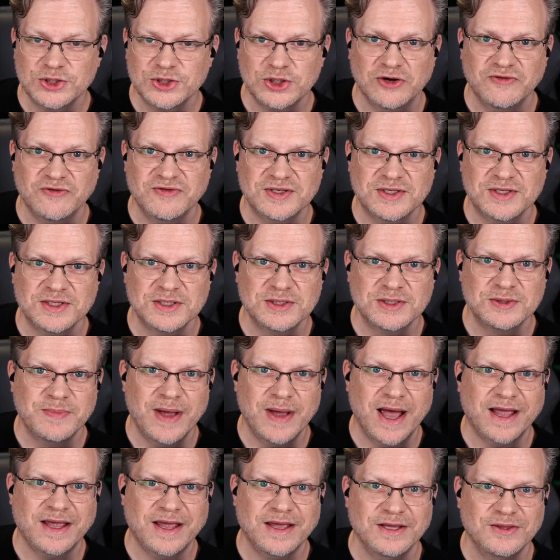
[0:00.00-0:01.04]
services
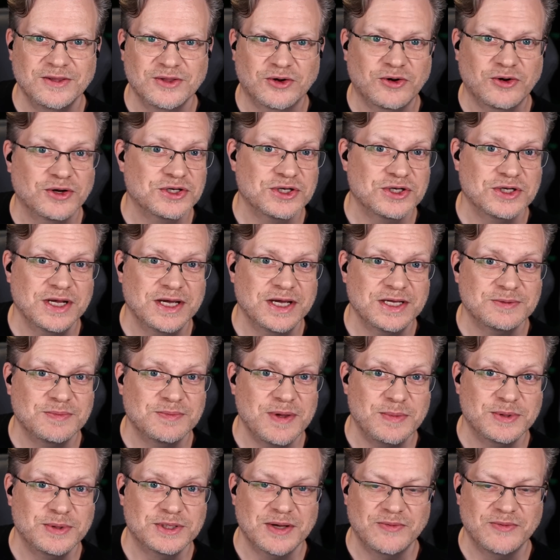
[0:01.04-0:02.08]
back in the Christian days?
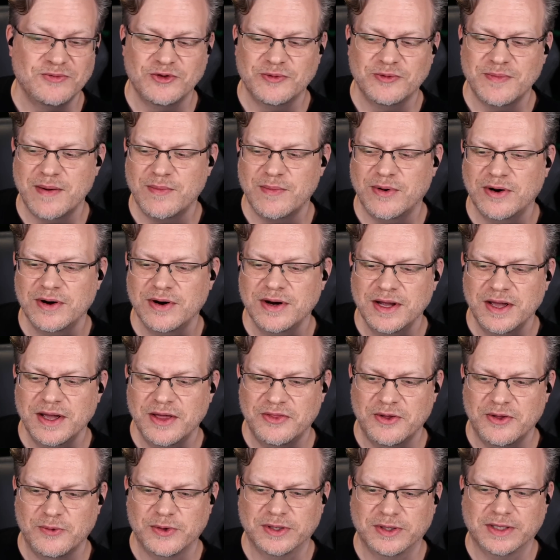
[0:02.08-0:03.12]
Maybe some of you remember
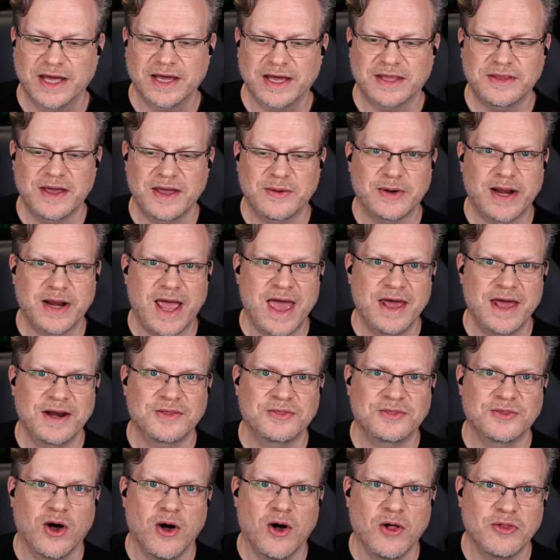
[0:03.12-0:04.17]
they would
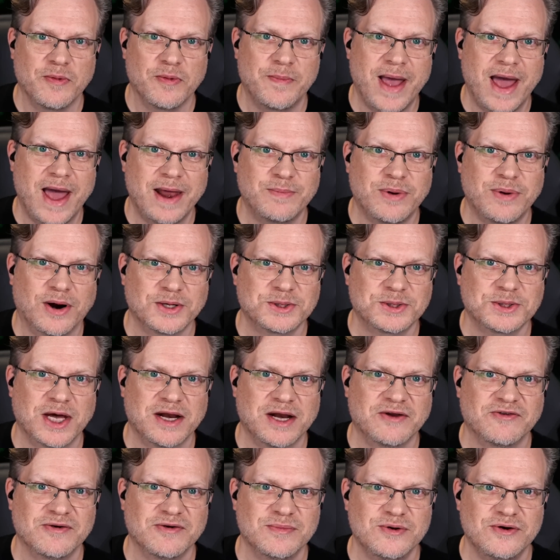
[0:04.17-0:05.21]
edit all the bad parts
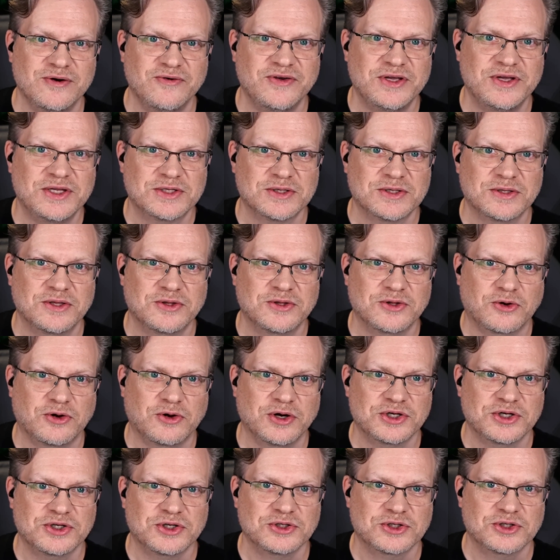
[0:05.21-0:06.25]
out of a movie so that the
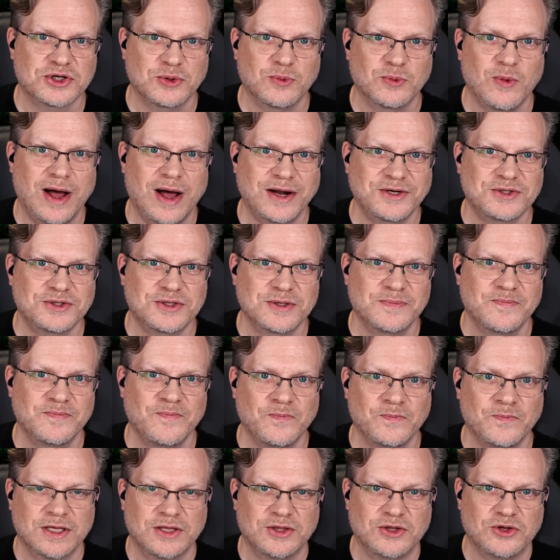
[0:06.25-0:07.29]
Christians could watch them.
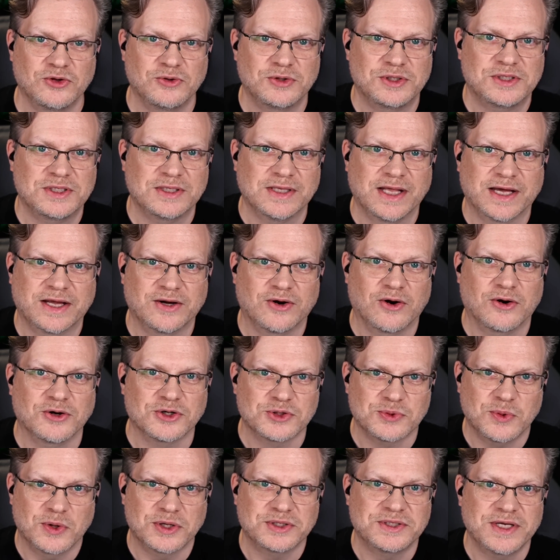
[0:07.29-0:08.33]
And you'd see like an
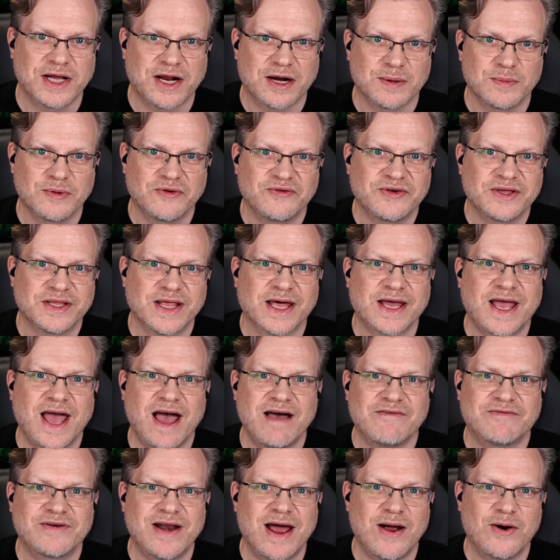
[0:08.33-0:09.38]
Arnold Schwarzenegger movie in like
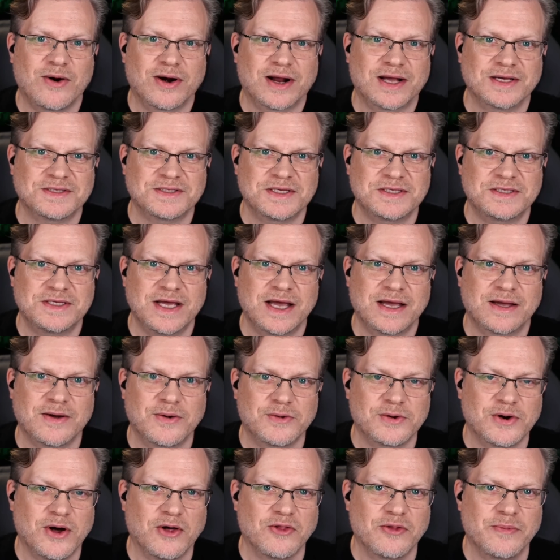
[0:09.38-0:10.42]
half an hour because they take
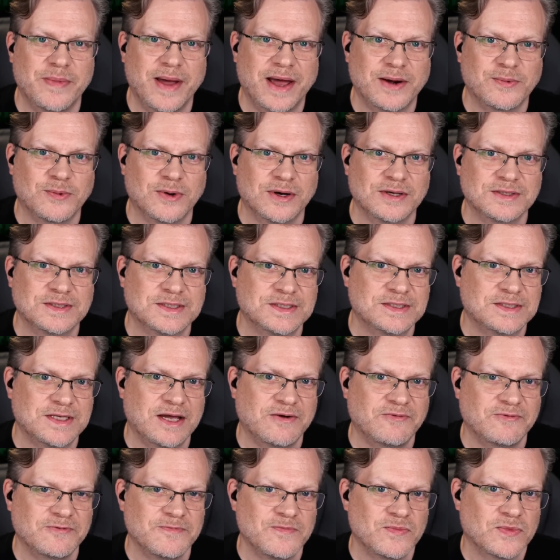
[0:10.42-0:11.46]
out all the bad words and
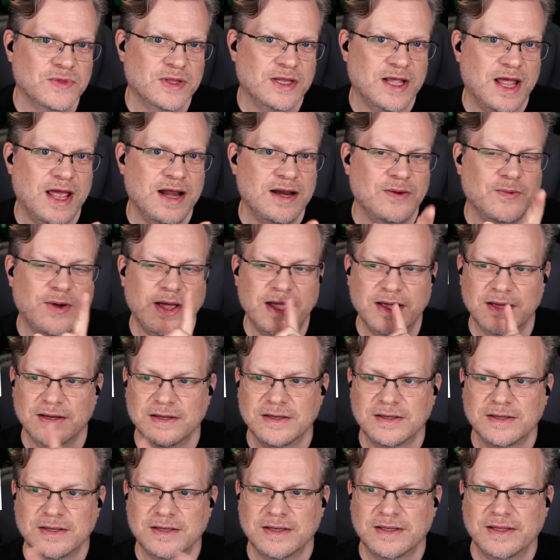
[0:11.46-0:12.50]
stuff. Anyway,
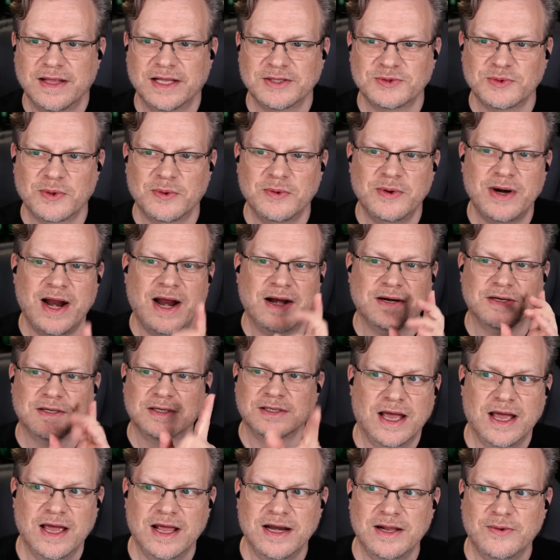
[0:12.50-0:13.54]
that's where we're at.
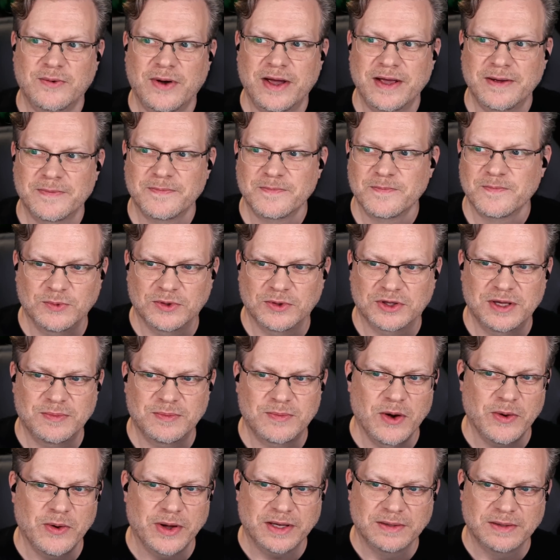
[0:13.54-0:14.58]
Anyway, we'll
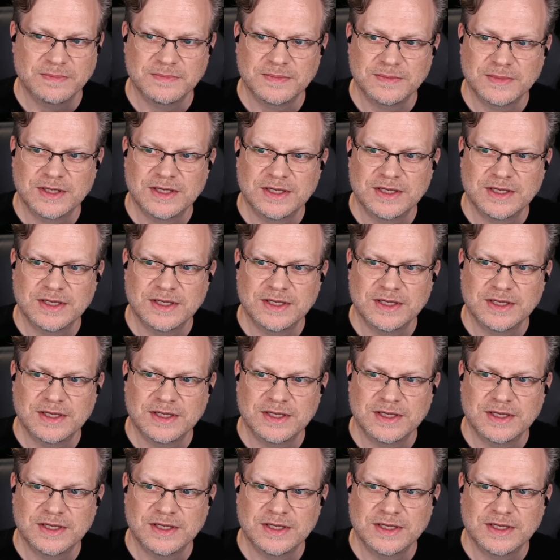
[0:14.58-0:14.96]
keep going.